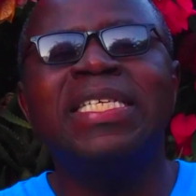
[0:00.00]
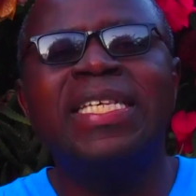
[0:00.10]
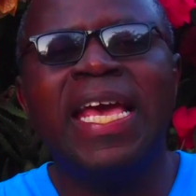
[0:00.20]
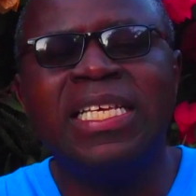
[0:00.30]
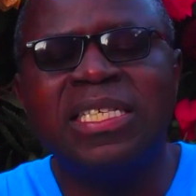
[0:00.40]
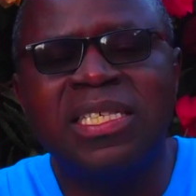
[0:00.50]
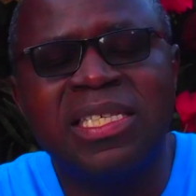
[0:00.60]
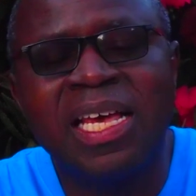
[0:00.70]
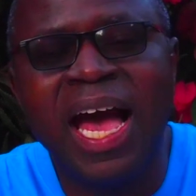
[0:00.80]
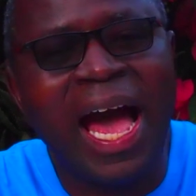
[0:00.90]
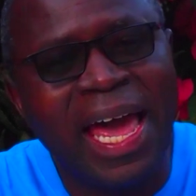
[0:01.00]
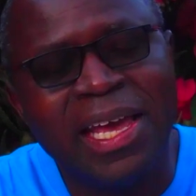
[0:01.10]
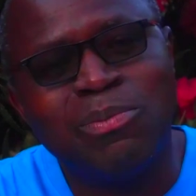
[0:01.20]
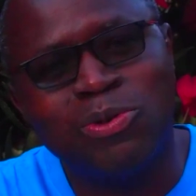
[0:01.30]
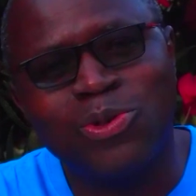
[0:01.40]
says, I
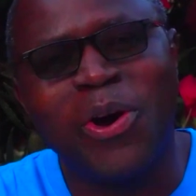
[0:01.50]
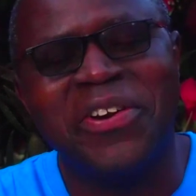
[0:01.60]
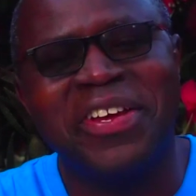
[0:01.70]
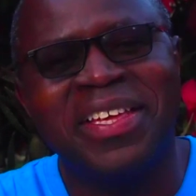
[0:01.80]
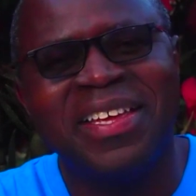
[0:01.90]
am sorry,